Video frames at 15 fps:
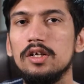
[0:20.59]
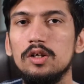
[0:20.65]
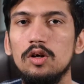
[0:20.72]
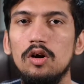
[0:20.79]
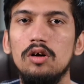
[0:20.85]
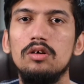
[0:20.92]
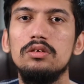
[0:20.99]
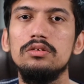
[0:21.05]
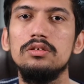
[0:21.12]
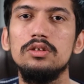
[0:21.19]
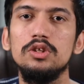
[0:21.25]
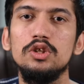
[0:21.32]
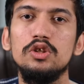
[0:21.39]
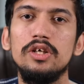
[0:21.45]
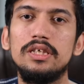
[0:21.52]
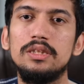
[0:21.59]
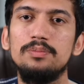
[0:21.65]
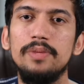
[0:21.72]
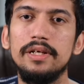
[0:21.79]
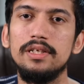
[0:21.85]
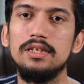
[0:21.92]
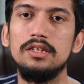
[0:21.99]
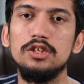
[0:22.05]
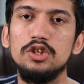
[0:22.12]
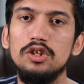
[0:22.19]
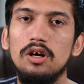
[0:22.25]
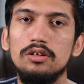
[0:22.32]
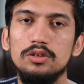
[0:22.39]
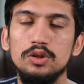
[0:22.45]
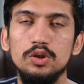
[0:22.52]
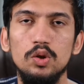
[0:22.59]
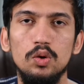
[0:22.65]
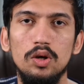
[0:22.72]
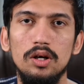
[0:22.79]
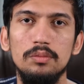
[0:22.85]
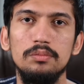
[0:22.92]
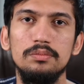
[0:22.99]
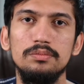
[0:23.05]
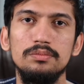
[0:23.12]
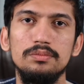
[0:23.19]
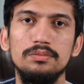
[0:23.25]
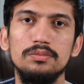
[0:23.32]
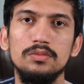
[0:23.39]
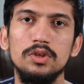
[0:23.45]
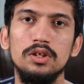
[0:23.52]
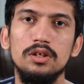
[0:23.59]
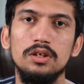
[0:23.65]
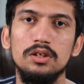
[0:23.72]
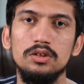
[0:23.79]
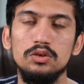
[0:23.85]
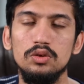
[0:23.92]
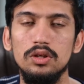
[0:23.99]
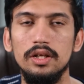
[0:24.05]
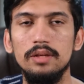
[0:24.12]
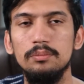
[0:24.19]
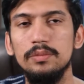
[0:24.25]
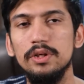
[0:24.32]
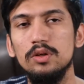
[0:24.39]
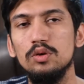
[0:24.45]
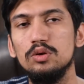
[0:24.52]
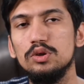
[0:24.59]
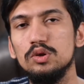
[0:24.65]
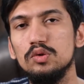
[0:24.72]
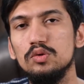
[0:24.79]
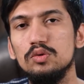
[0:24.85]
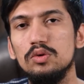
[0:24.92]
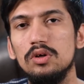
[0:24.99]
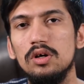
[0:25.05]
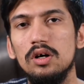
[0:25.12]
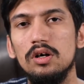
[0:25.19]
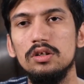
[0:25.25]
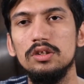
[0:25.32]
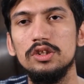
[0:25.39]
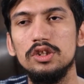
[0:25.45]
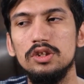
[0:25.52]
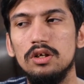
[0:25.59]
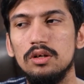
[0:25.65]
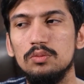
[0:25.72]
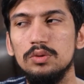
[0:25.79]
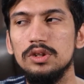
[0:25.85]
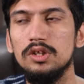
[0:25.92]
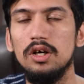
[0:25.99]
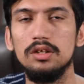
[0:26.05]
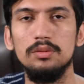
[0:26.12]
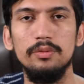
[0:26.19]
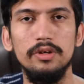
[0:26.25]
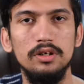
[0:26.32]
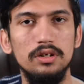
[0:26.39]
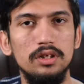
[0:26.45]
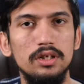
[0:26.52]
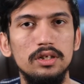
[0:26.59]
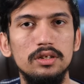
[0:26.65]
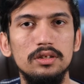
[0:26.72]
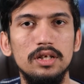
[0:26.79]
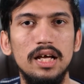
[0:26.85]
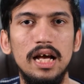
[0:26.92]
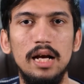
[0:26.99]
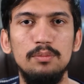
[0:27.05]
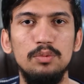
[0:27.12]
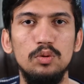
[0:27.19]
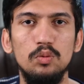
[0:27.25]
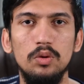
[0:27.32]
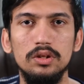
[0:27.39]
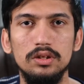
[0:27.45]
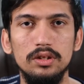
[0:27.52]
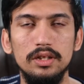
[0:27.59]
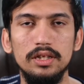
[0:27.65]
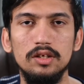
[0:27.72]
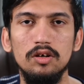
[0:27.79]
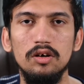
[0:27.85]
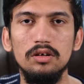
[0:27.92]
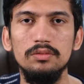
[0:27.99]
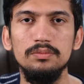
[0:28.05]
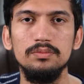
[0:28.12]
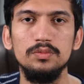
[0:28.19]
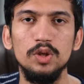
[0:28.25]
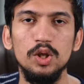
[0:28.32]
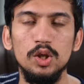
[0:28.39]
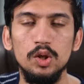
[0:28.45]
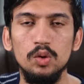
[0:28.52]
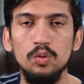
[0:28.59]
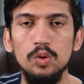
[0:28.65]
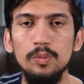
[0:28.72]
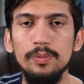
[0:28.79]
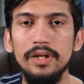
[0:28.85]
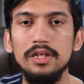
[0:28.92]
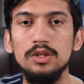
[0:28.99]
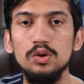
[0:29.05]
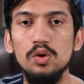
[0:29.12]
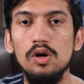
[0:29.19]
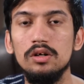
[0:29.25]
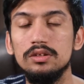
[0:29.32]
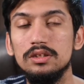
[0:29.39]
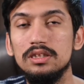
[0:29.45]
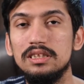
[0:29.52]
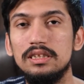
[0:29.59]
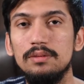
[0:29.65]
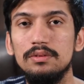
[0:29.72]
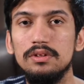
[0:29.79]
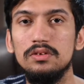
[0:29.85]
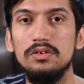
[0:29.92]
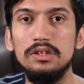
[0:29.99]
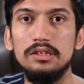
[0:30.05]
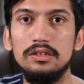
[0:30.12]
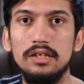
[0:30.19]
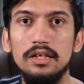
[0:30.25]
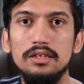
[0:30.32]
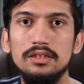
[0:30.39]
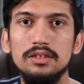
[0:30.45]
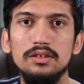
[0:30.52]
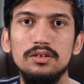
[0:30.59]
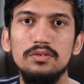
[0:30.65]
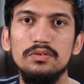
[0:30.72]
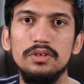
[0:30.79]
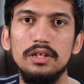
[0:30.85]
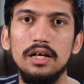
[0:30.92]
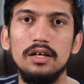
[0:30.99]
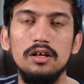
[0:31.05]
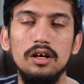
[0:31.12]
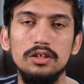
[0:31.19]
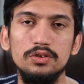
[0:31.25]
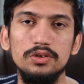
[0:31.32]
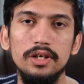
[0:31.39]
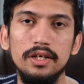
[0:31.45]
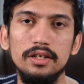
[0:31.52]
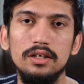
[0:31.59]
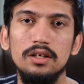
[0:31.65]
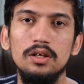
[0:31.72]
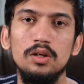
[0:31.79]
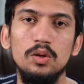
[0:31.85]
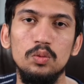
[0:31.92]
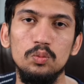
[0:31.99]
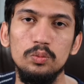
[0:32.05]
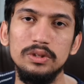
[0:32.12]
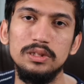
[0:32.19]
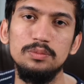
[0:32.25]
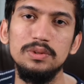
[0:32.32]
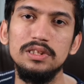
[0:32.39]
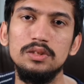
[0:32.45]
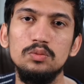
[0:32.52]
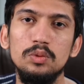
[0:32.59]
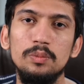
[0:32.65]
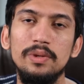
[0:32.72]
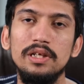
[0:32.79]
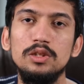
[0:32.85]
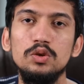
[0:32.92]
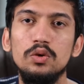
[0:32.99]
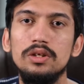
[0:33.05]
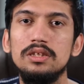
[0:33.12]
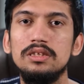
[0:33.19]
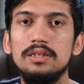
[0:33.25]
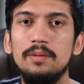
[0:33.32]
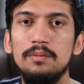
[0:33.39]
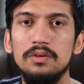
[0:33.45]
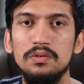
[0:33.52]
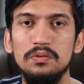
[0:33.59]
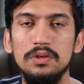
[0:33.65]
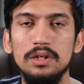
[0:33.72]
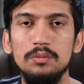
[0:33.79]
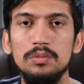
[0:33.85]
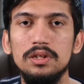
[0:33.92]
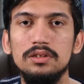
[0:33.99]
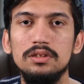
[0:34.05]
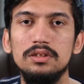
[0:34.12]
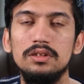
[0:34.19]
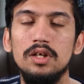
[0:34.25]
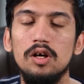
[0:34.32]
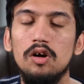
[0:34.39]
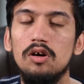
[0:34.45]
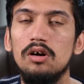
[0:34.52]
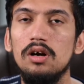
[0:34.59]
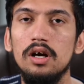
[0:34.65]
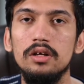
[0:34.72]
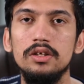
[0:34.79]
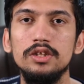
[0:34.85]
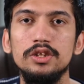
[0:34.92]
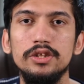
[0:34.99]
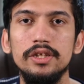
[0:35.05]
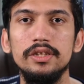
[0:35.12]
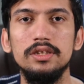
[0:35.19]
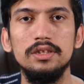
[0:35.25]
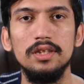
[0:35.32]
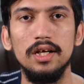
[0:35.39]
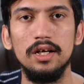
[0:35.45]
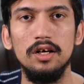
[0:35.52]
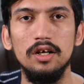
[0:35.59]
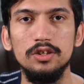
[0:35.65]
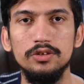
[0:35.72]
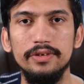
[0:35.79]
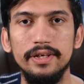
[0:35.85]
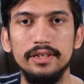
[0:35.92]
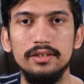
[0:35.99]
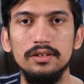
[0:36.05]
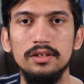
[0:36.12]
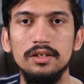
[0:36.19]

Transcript: calls, you're expecting the stock to go up. So let me go to the stock we talked about earlier, Apple 130 call. We paid $2.73 for that contract, which means we paid $273 because there are 100 shares in that contract.